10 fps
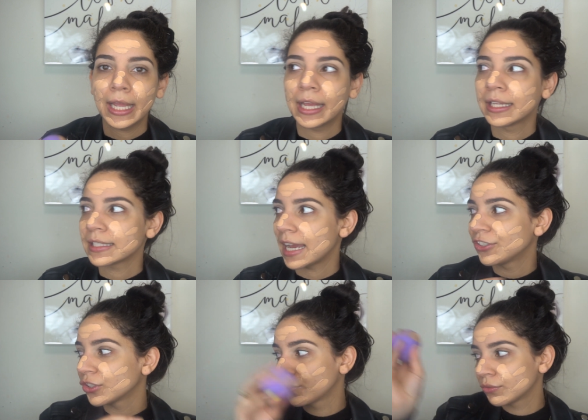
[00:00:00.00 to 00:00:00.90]
and I
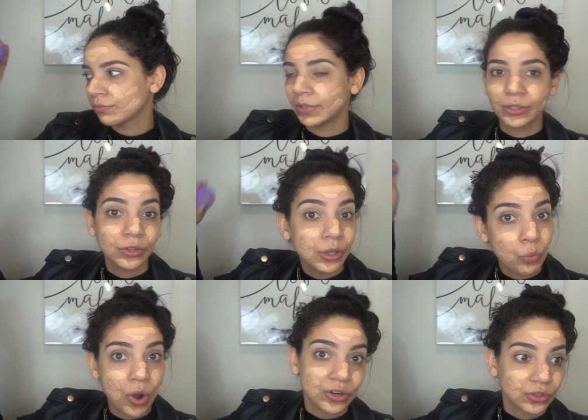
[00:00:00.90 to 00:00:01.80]
just literally
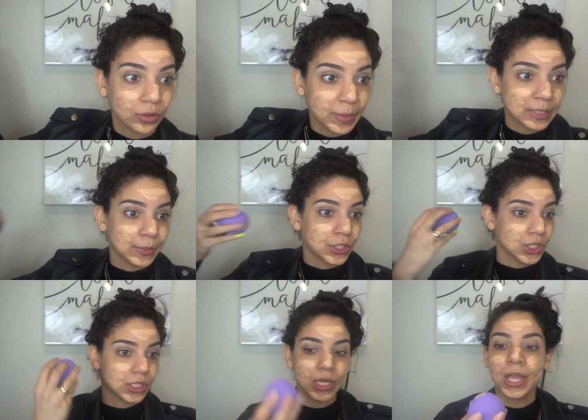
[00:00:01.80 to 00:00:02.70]
washed all of my
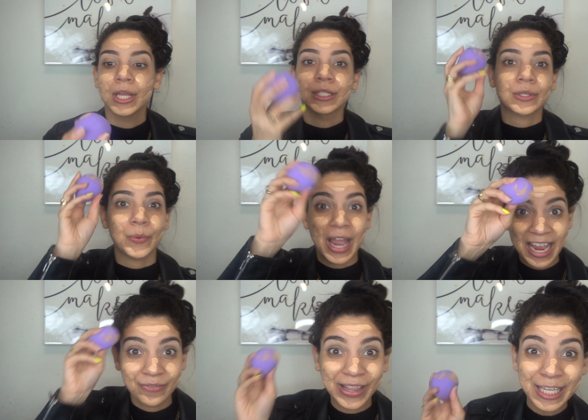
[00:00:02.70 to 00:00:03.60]
sponges, so I
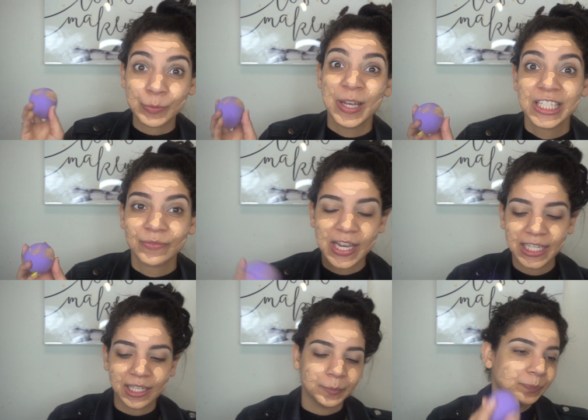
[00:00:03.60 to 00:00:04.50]
have clean sponges
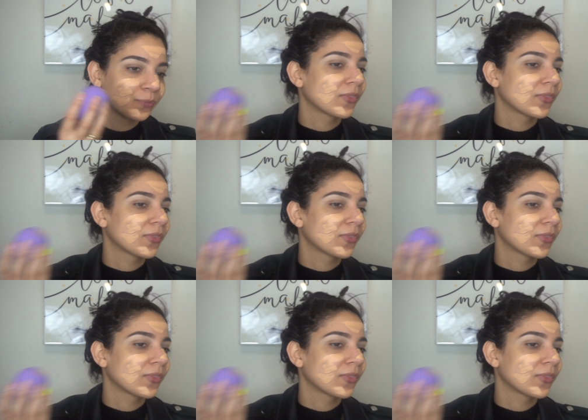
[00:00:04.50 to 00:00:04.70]
finally.